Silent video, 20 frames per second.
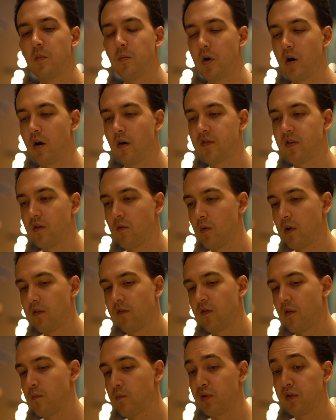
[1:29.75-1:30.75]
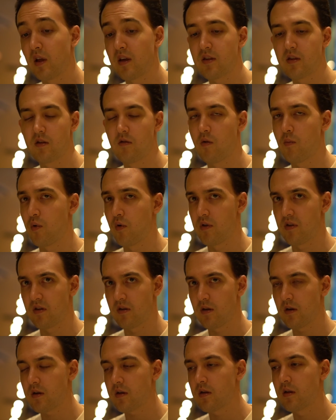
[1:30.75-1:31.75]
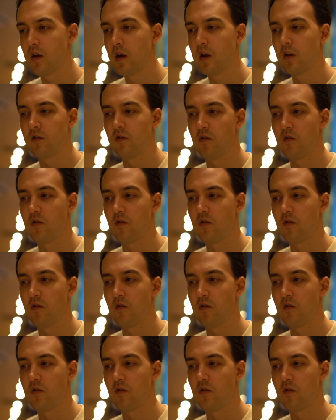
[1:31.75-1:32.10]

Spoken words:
My offset went from plus 0.6